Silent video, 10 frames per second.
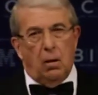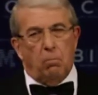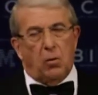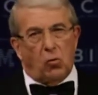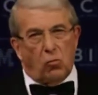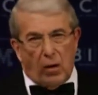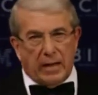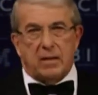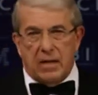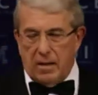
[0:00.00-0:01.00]
But
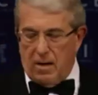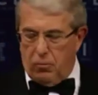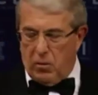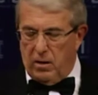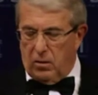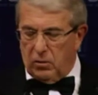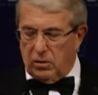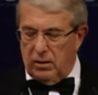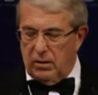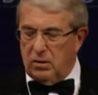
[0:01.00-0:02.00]
ranking our
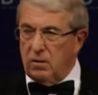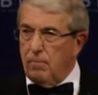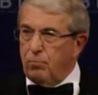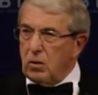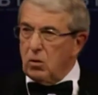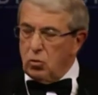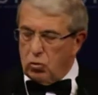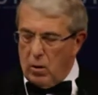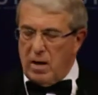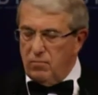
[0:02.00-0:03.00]
priorities,
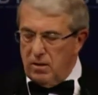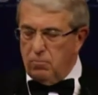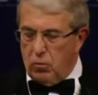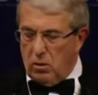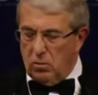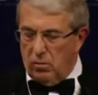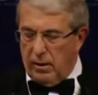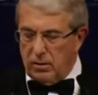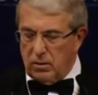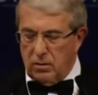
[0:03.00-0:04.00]
driving
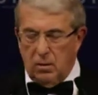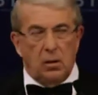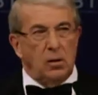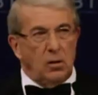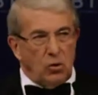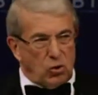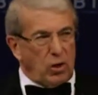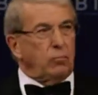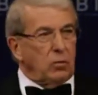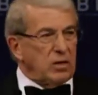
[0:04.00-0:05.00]
progress,
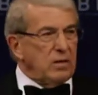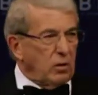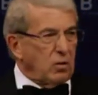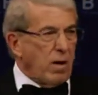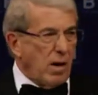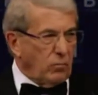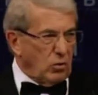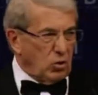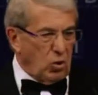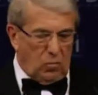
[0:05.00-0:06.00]
shovels in the ground,
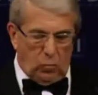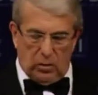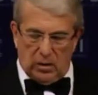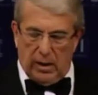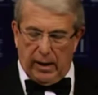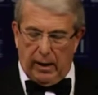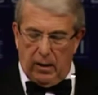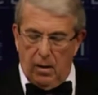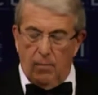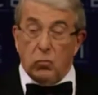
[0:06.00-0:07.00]
as John would say,
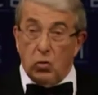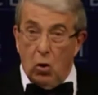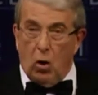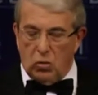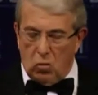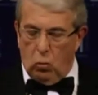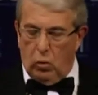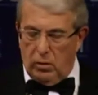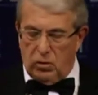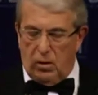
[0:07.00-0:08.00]
not
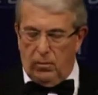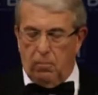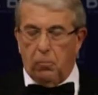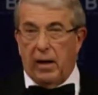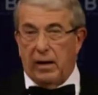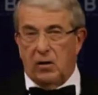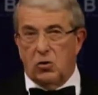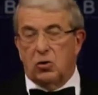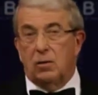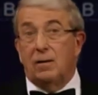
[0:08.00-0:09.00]
words on the
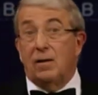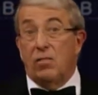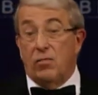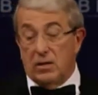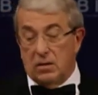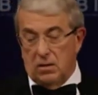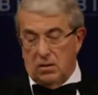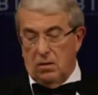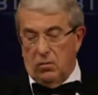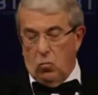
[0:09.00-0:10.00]
page. This
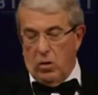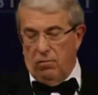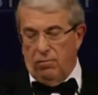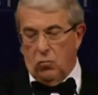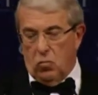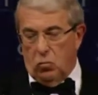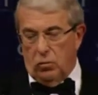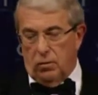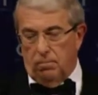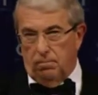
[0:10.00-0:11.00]
is the way forward.